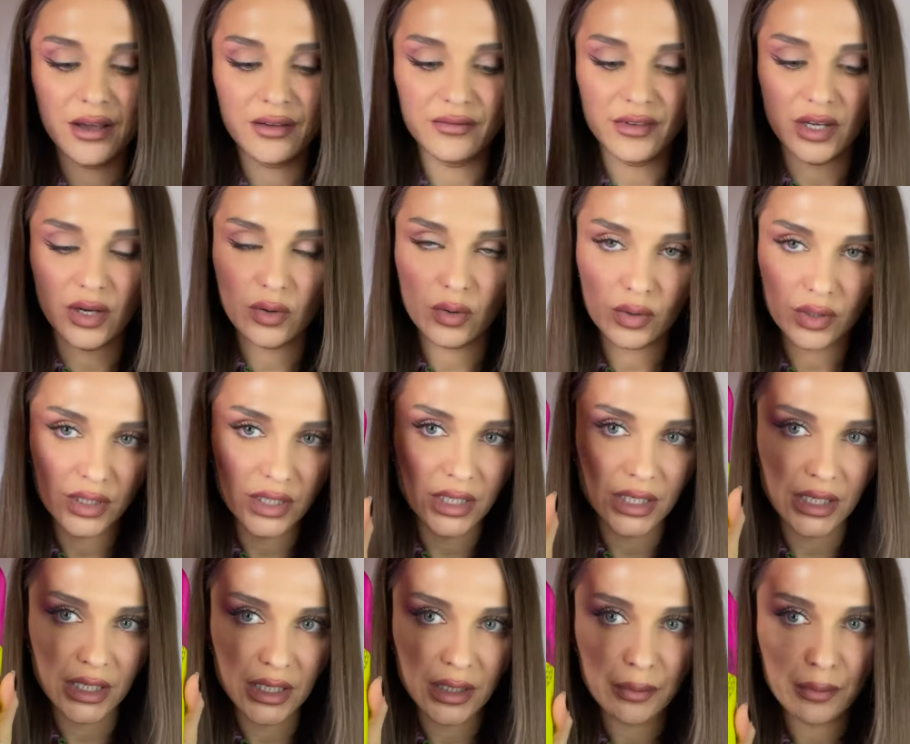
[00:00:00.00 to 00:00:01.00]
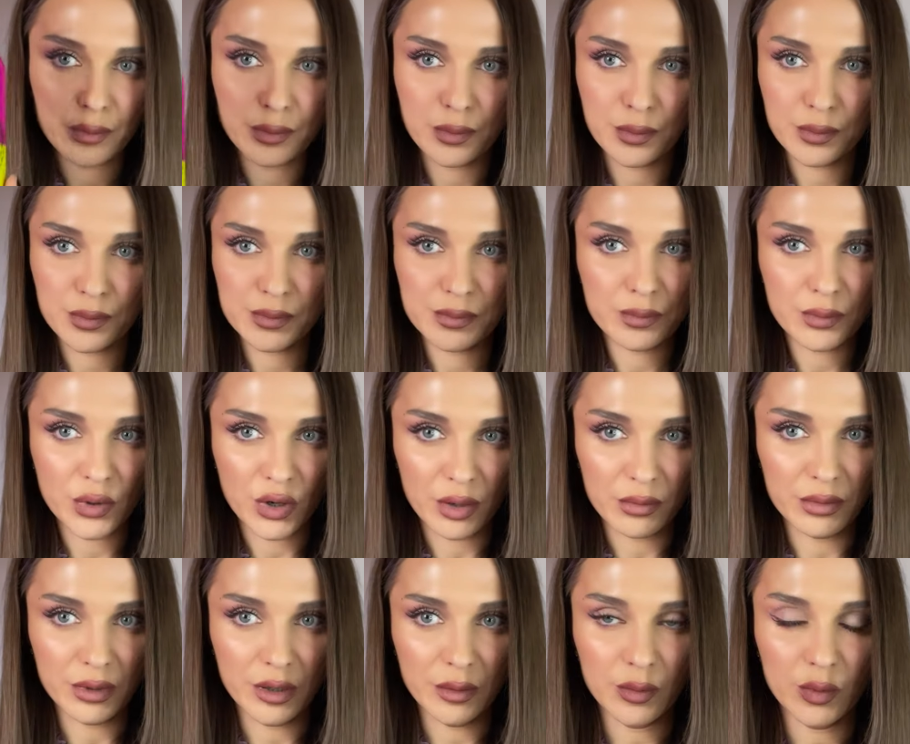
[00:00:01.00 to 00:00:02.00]
The only
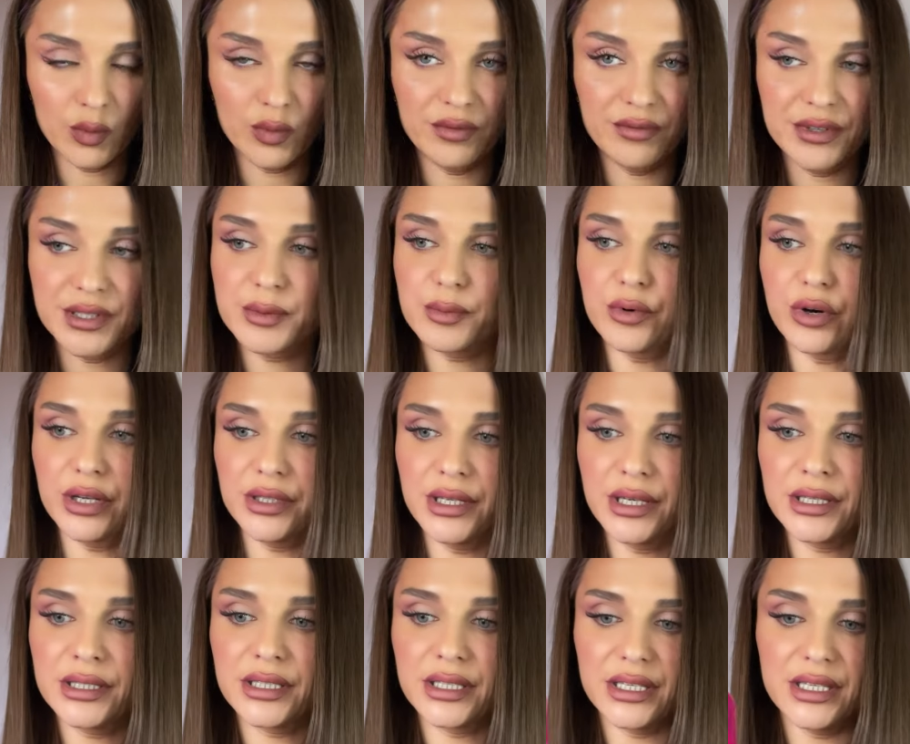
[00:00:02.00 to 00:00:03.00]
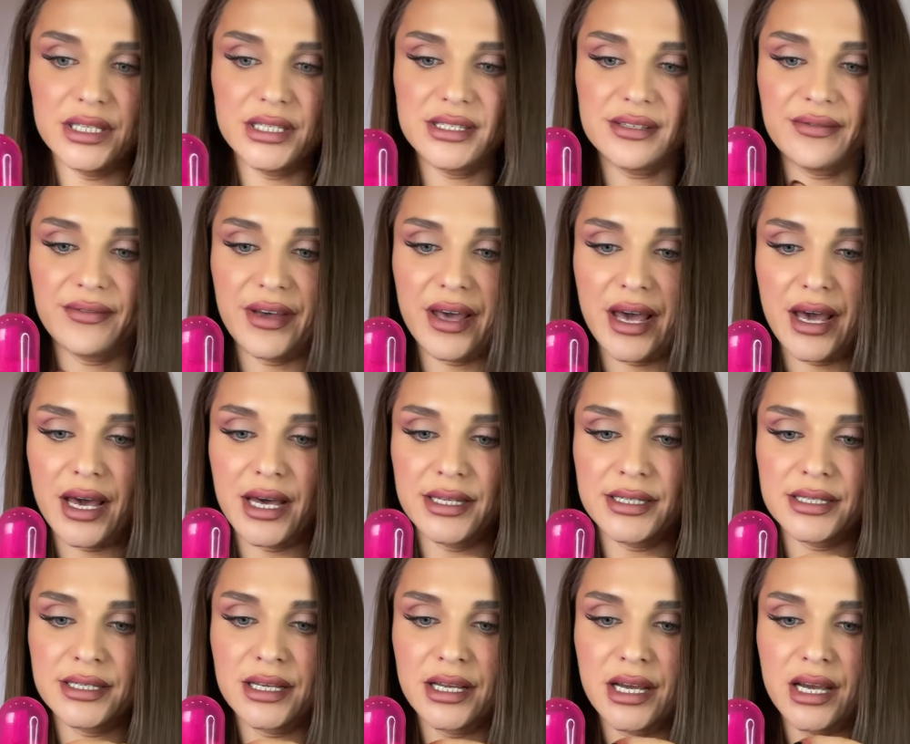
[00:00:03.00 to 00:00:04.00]
problem with this product is
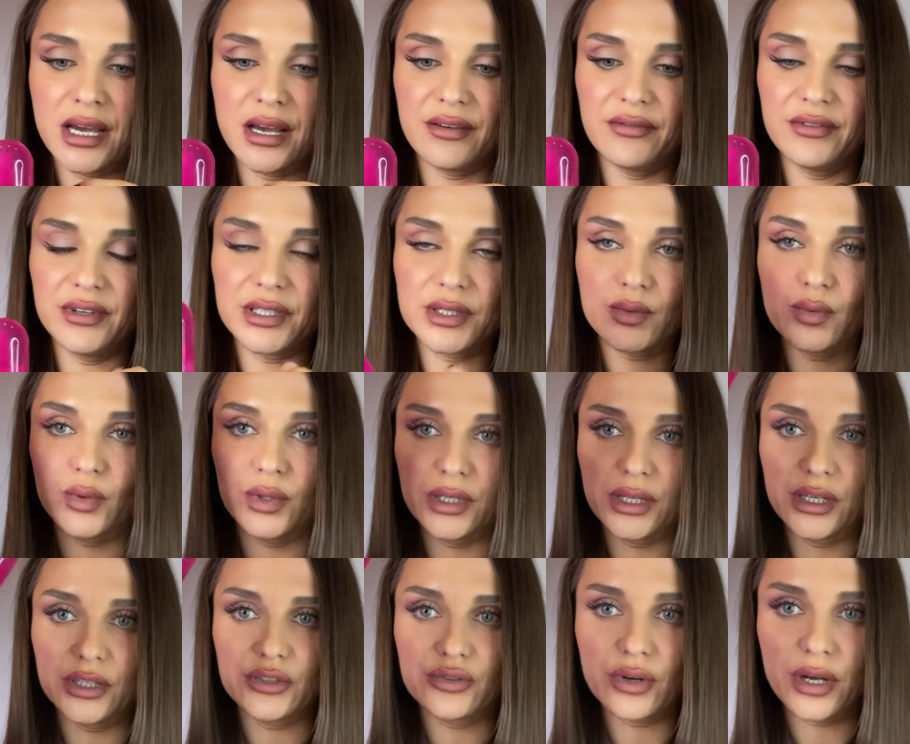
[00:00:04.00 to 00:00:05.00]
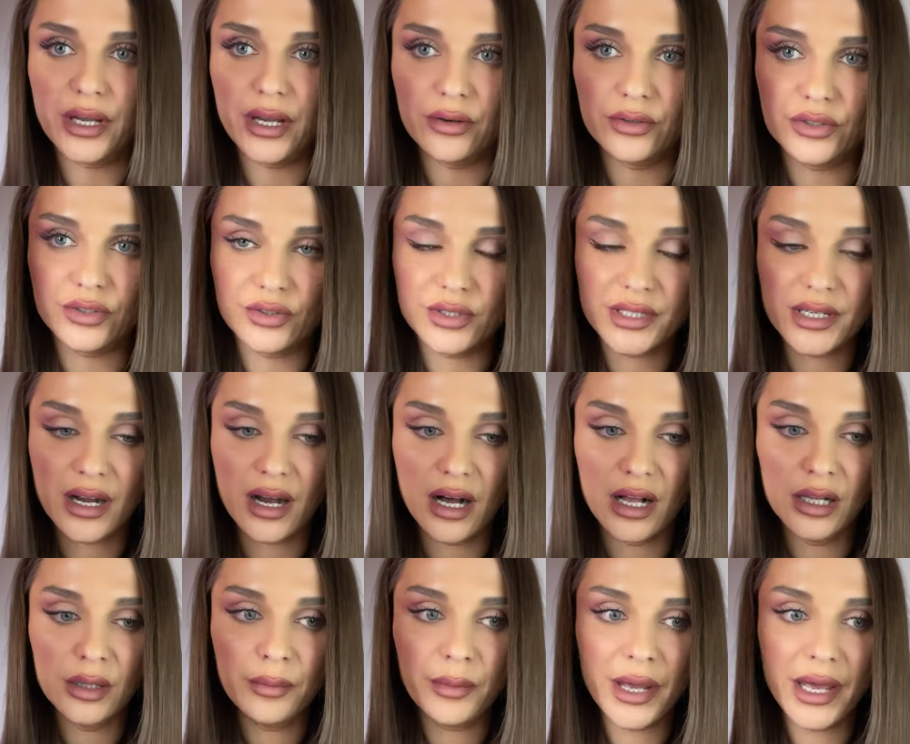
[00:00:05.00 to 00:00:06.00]
that this will dry out your
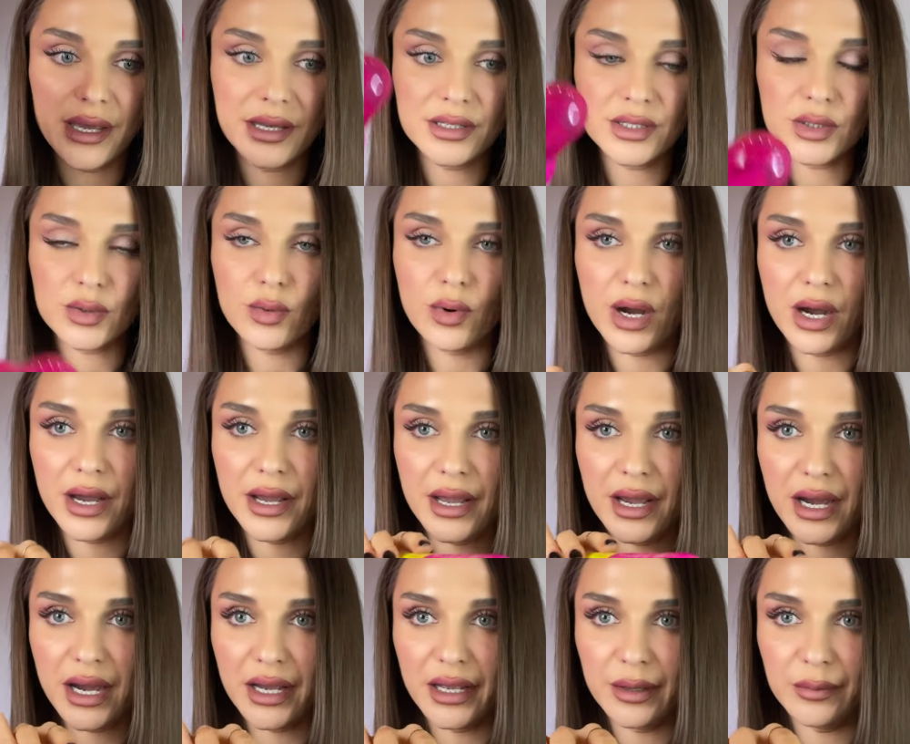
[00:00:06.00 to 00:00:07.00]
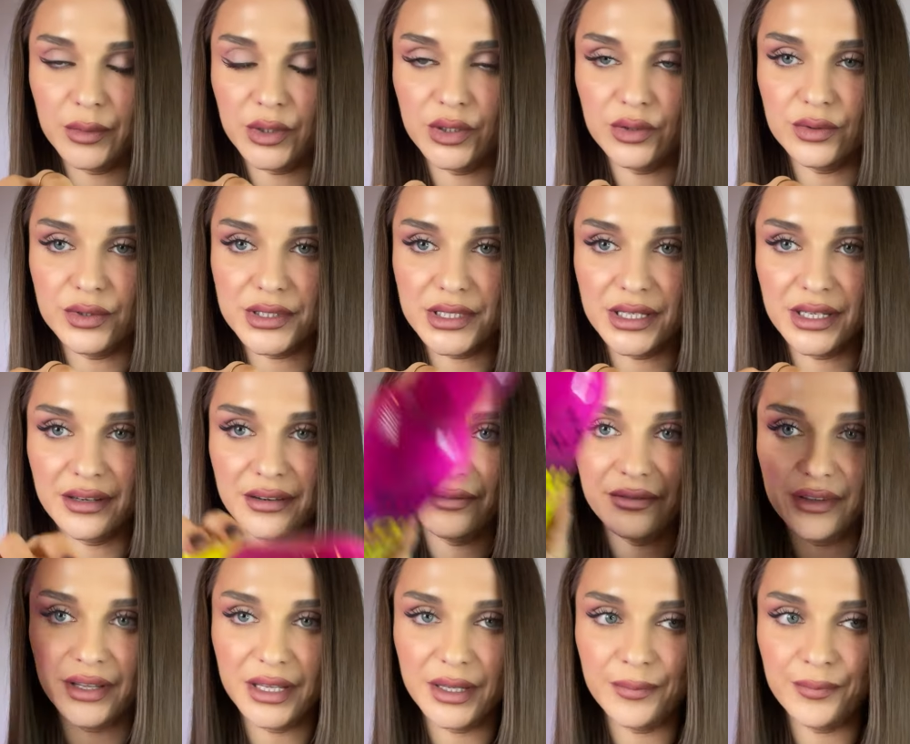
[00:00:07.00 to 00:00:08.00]
scalp, hence why I am using
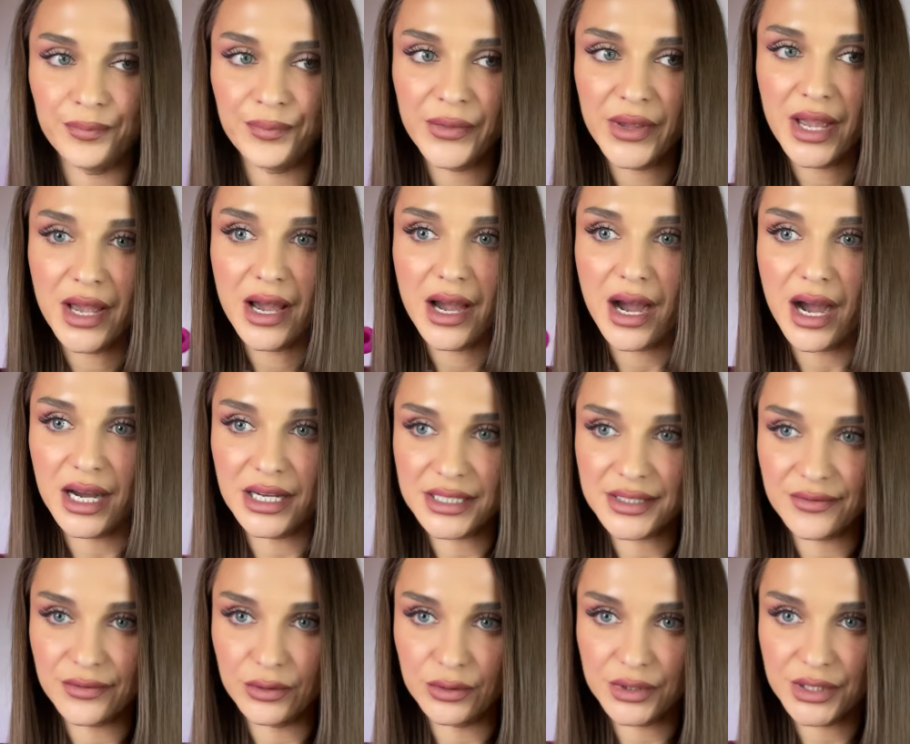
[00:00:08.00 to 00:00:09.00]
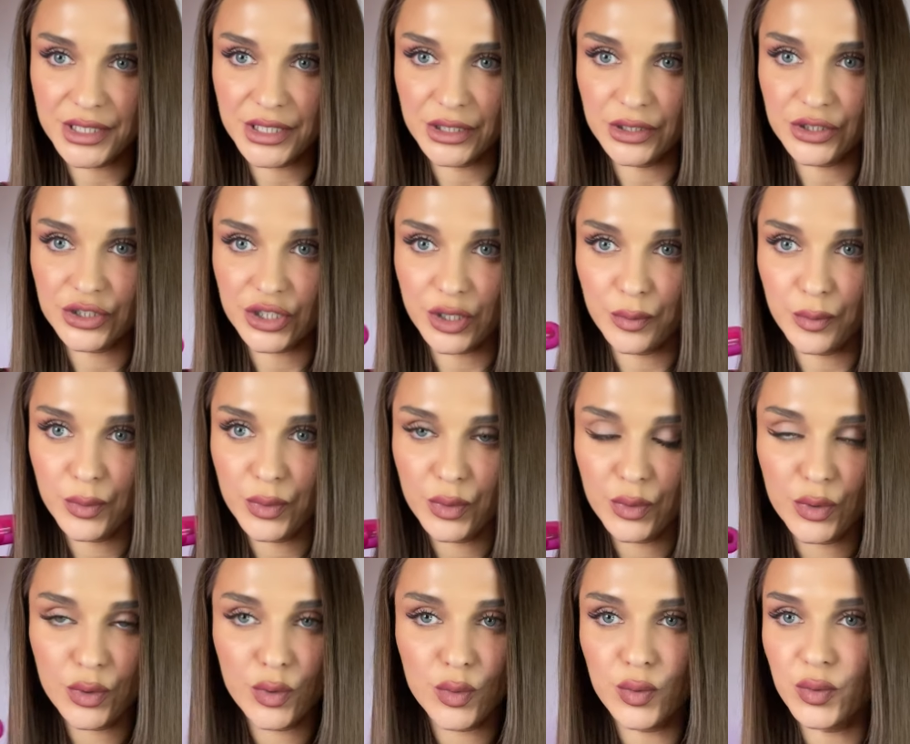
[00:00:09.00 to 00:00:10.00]
the Alphosyl
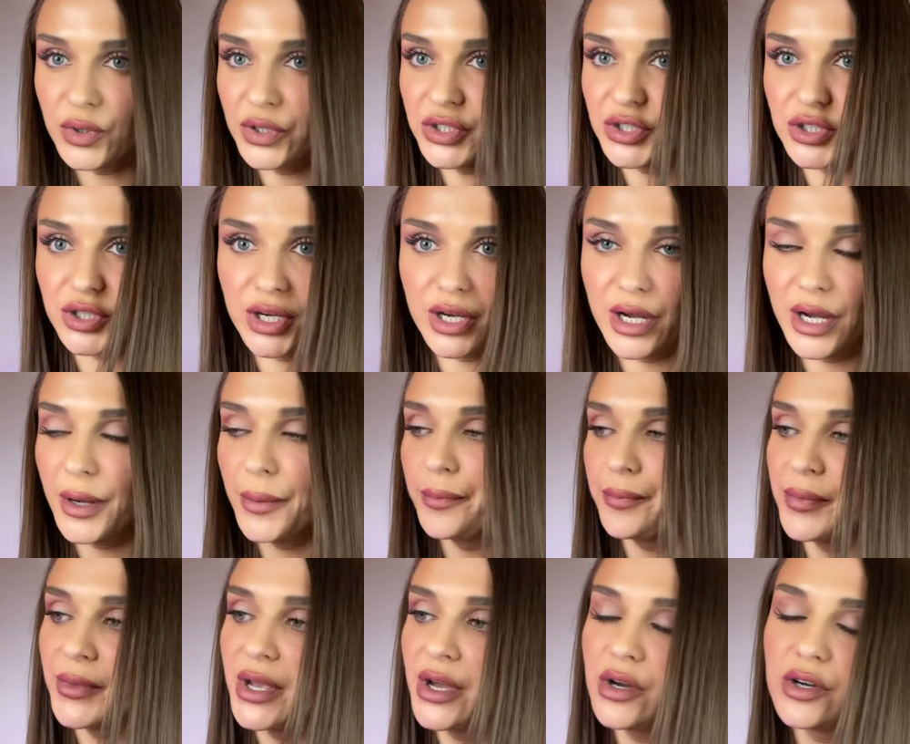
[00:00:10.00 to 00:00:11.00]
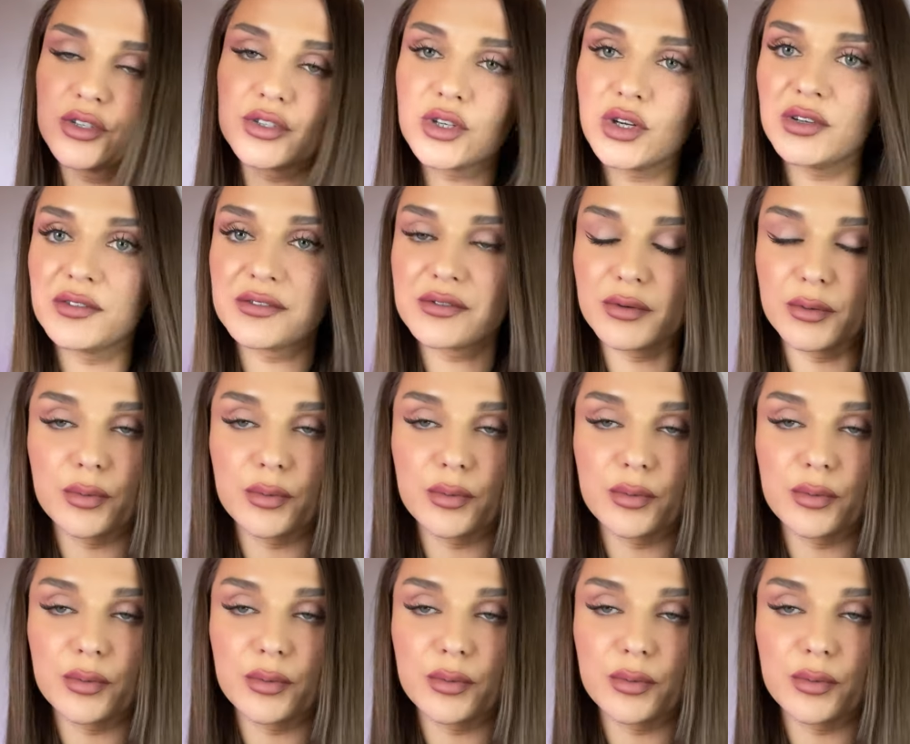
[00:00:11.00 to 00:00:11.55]
shampoo, which solves the